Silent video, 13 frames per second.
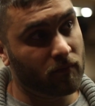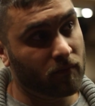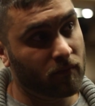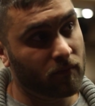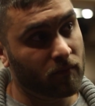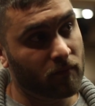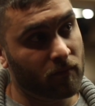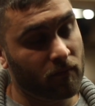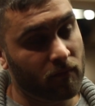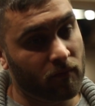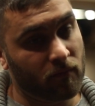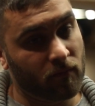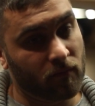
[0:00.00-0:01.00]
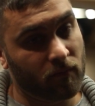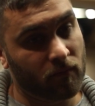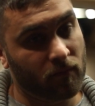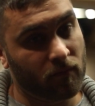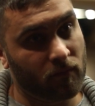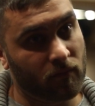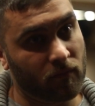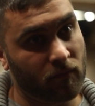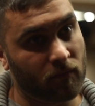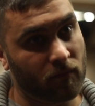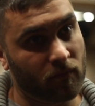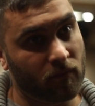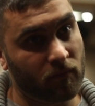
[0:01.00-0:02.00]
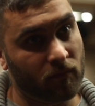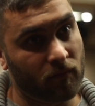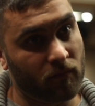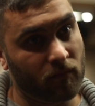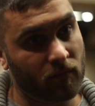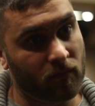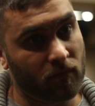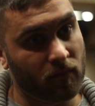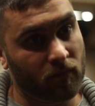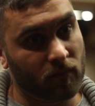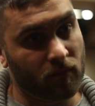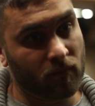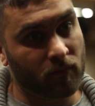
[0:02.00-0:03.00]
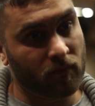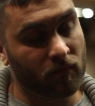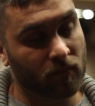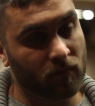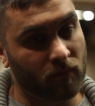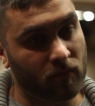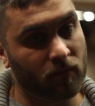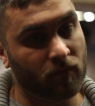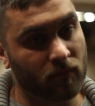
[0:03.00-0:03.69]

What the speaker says: This person isn't speaking.